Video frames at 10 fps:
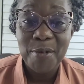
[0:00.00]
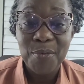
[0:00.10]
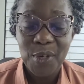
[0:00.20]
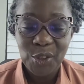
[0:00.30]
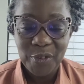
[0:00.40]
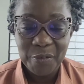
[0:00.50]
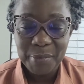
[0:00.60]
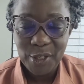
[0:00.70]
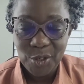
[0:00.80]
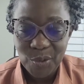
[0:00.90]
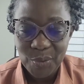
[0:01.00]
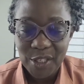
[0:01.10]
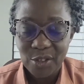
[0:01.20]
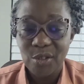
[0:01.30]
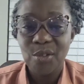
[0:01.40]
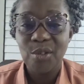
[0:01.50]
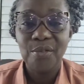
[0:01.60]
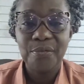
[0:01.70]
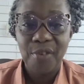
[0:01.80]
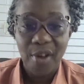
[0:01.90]
of what we've been doing
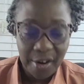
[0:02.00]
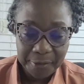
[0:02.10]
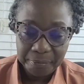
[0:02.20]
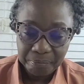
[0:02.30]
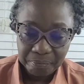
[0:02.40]
so far